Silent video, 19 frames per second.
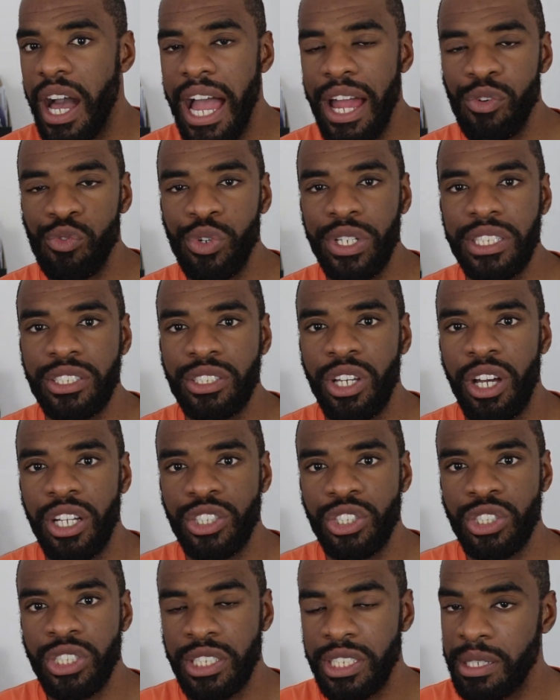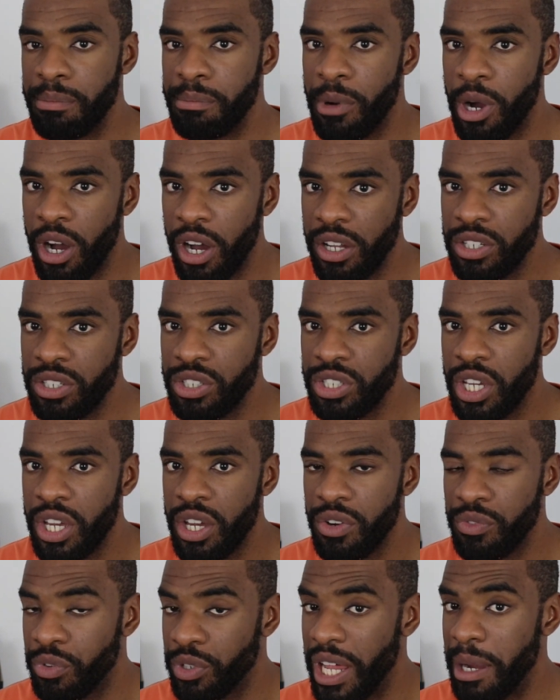I researched the demand
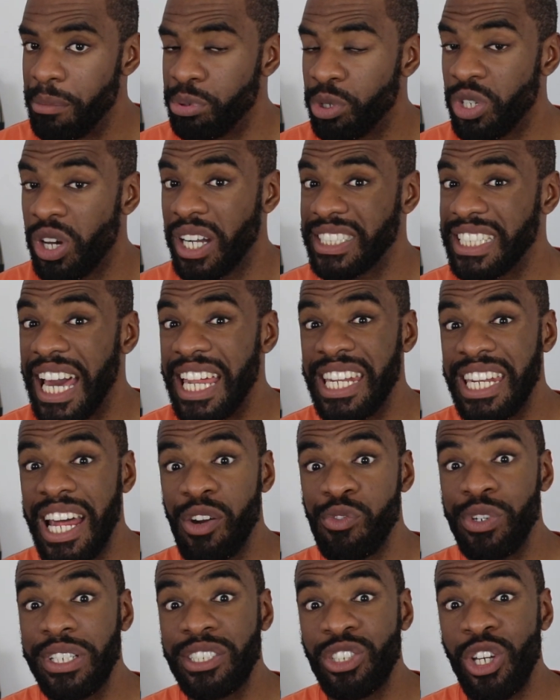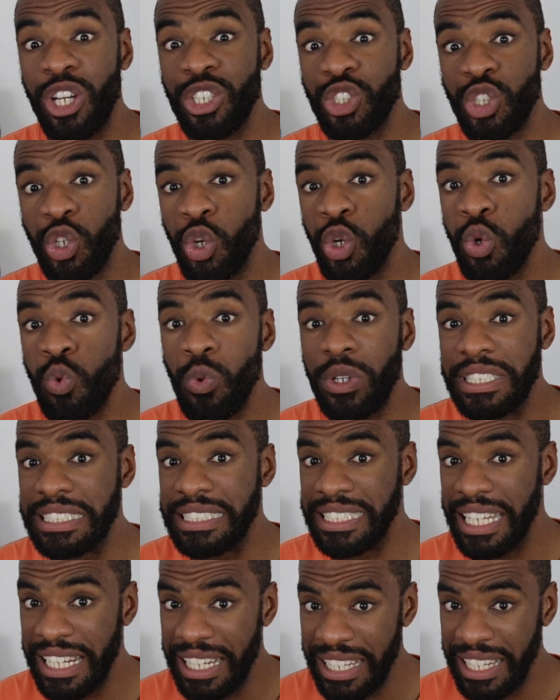for that product and then I researched who was
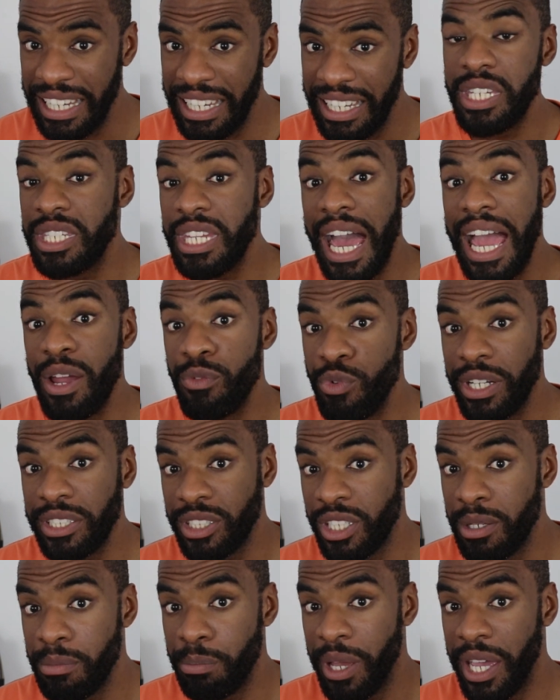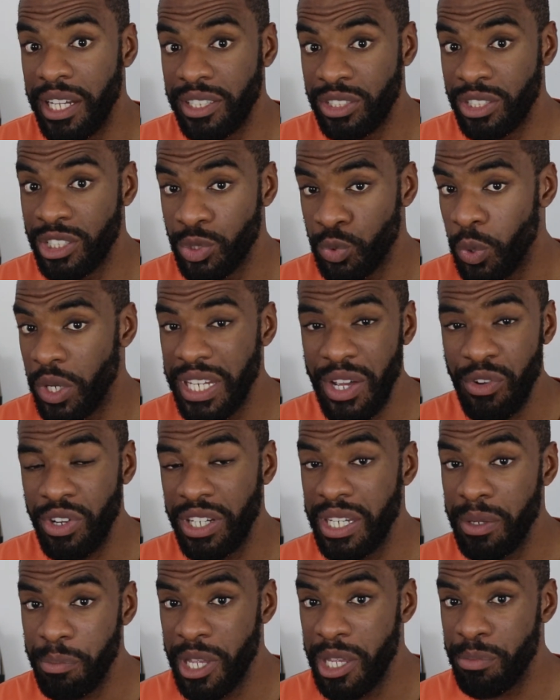selling it. The direct competitors, were there
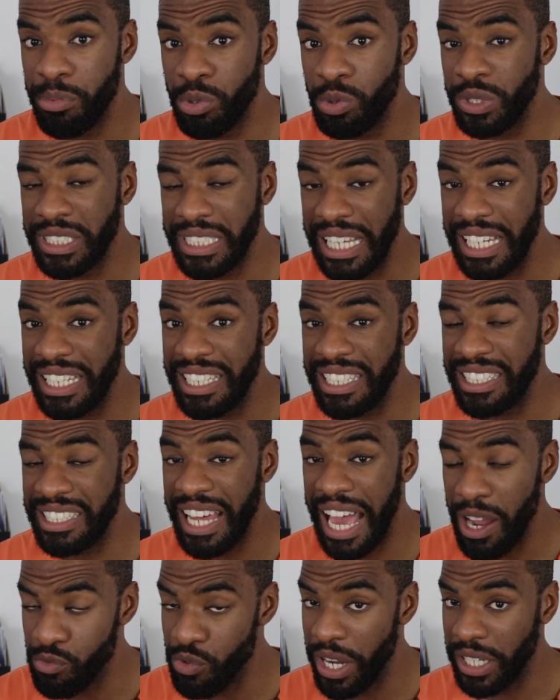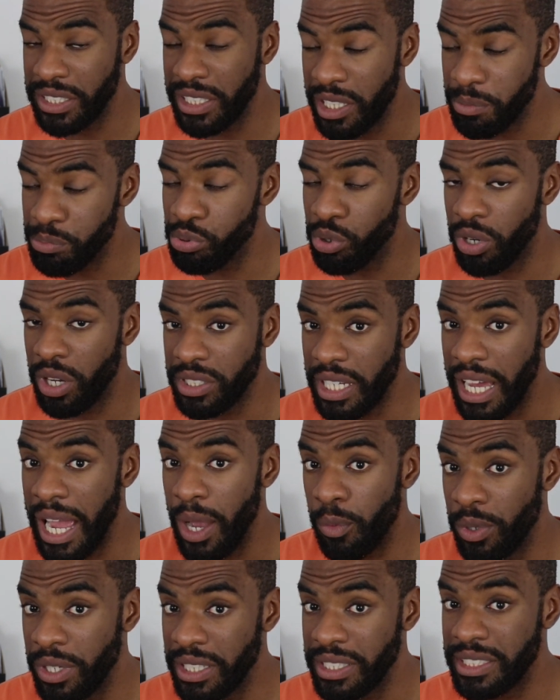any people selling directly the product
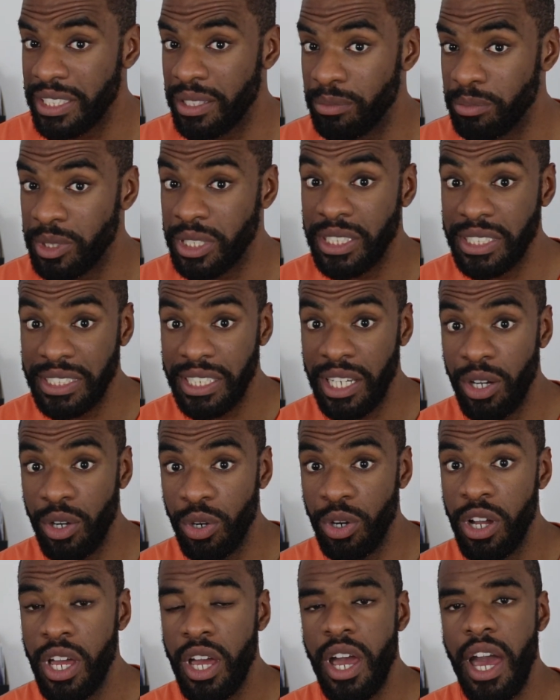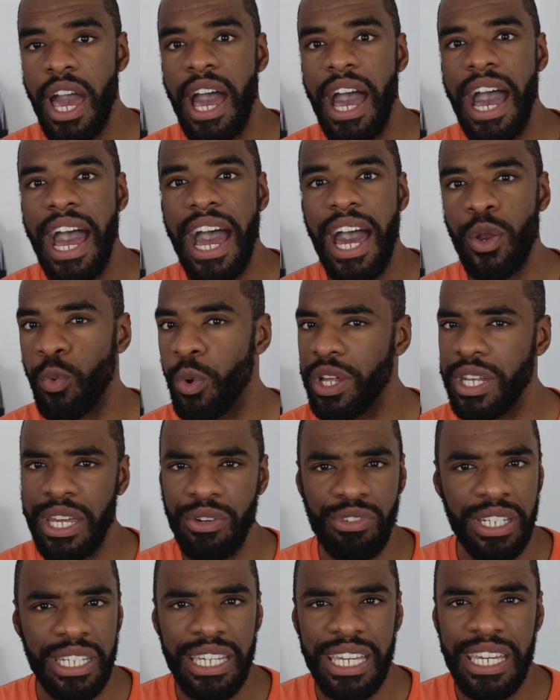I wanted to, to sell? And were
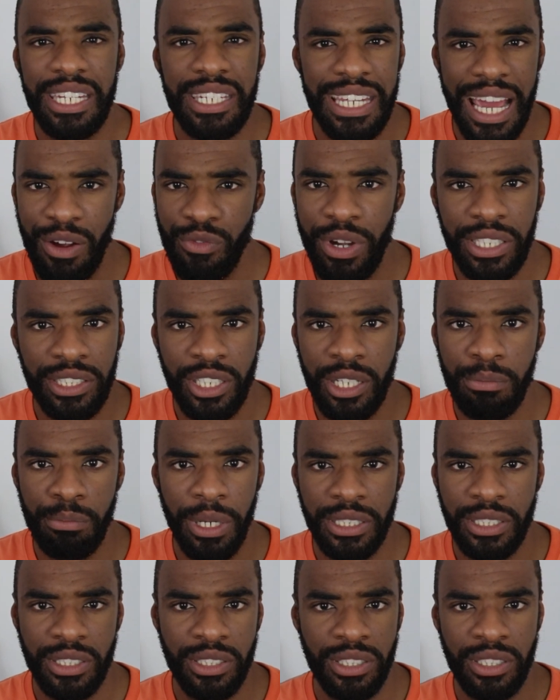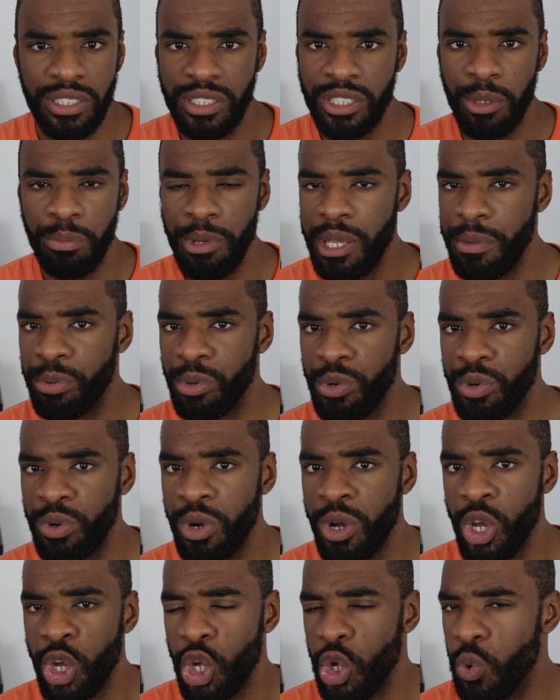there any indirect competitors, so
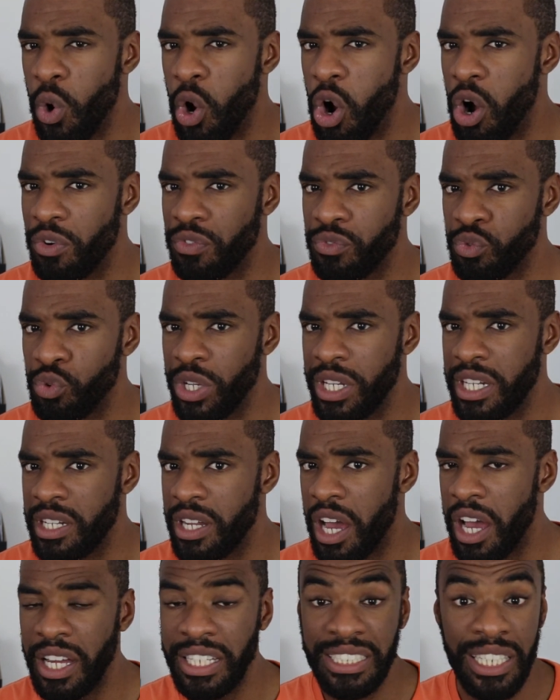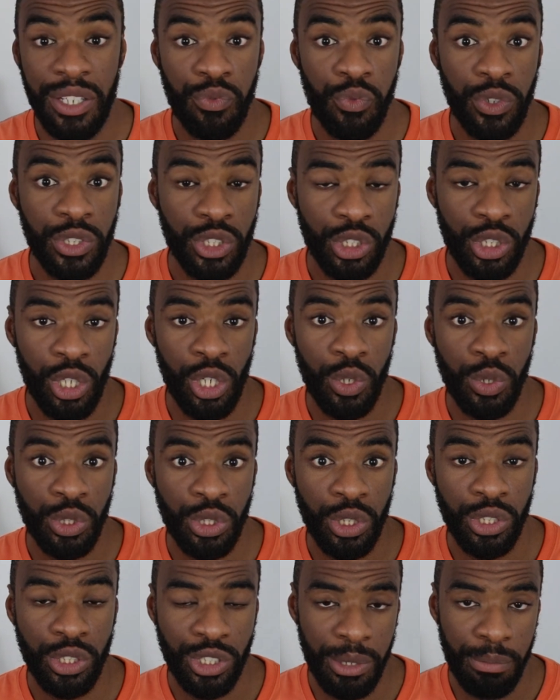people who were offering a different
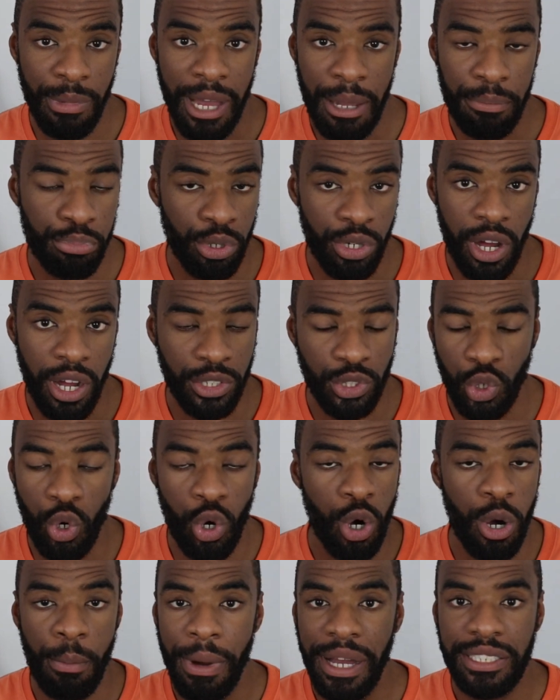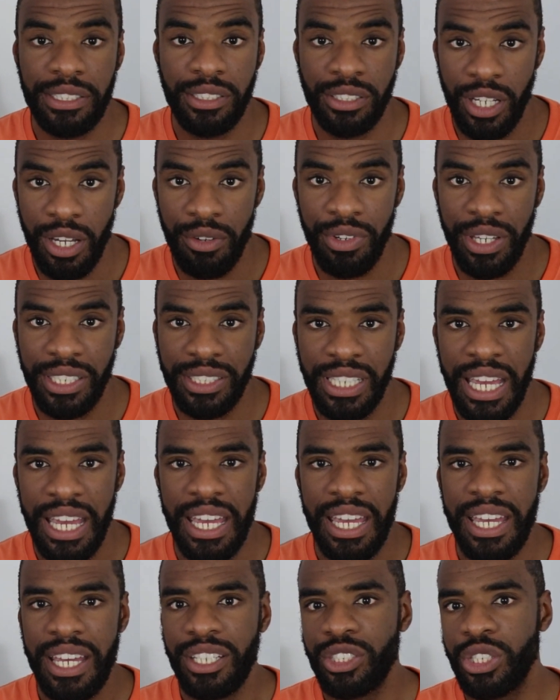solution to my product or my service?
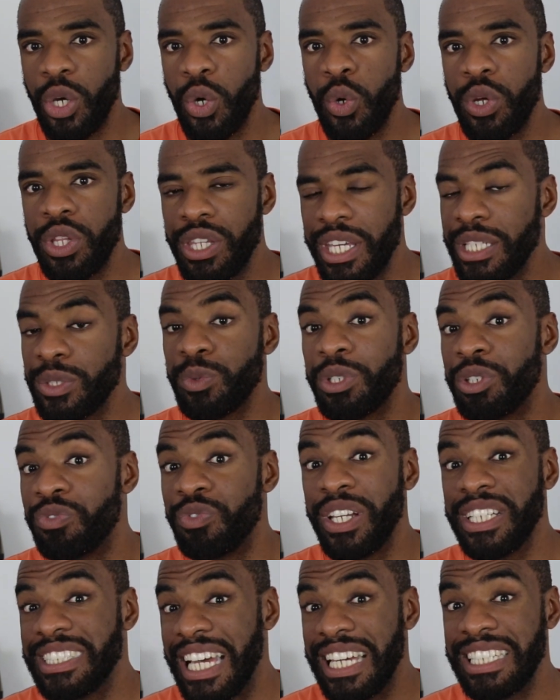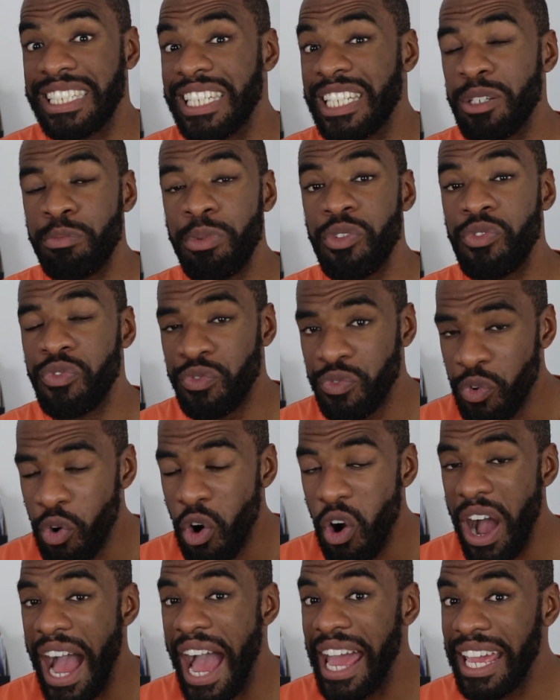So these were the things I did
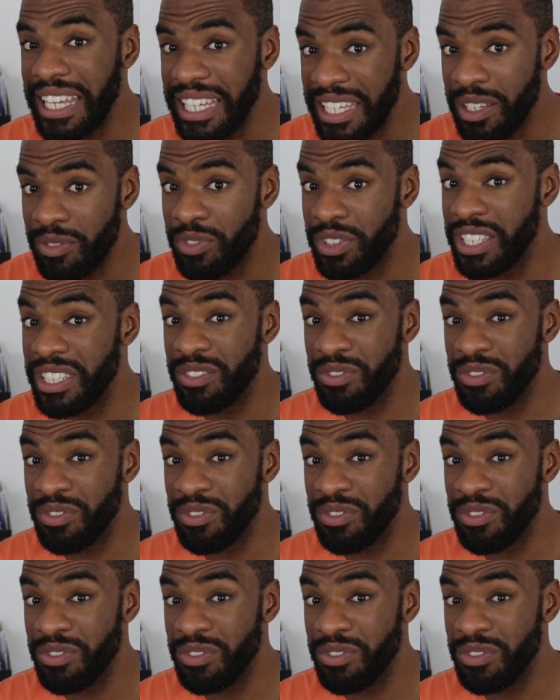before I even